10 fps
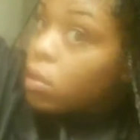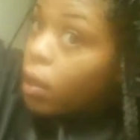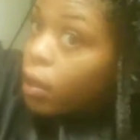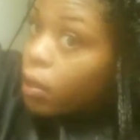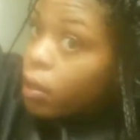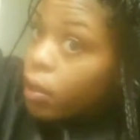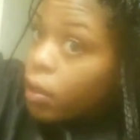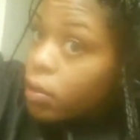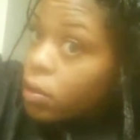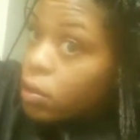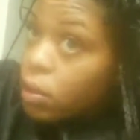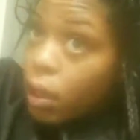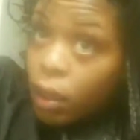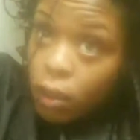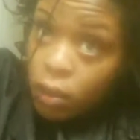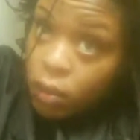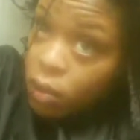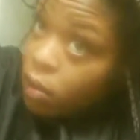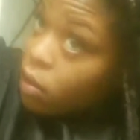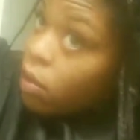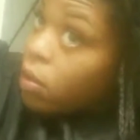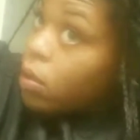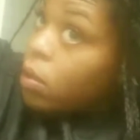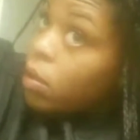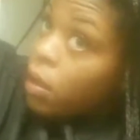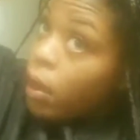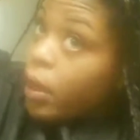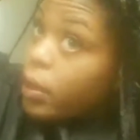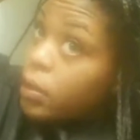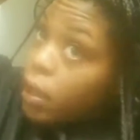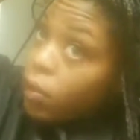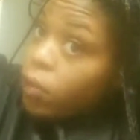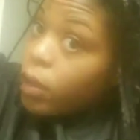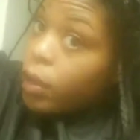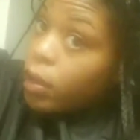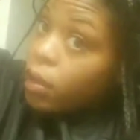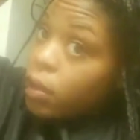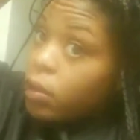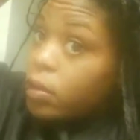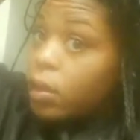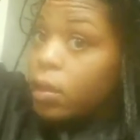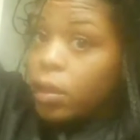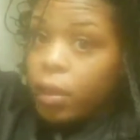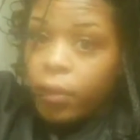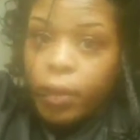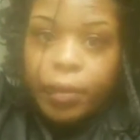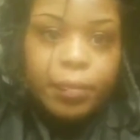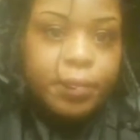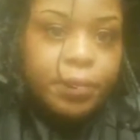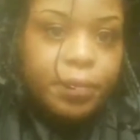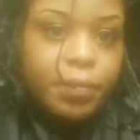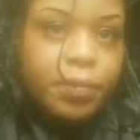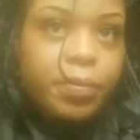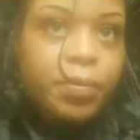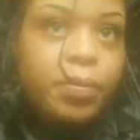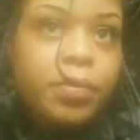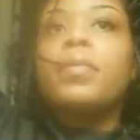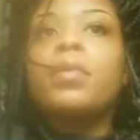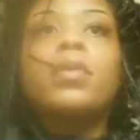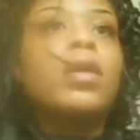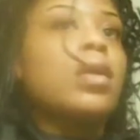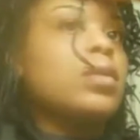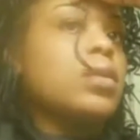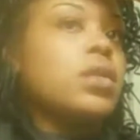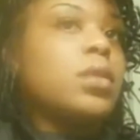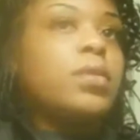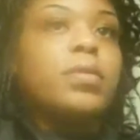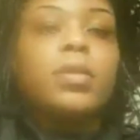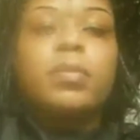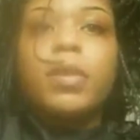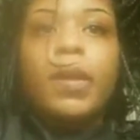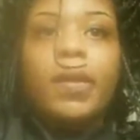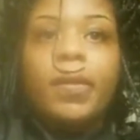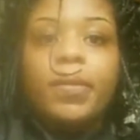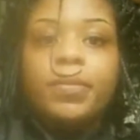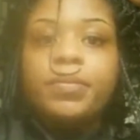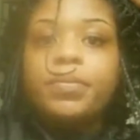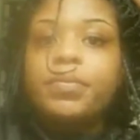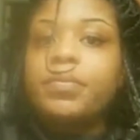See how the curls is kind of, I guess they work, huh? They look alright. So I'll just leave some down.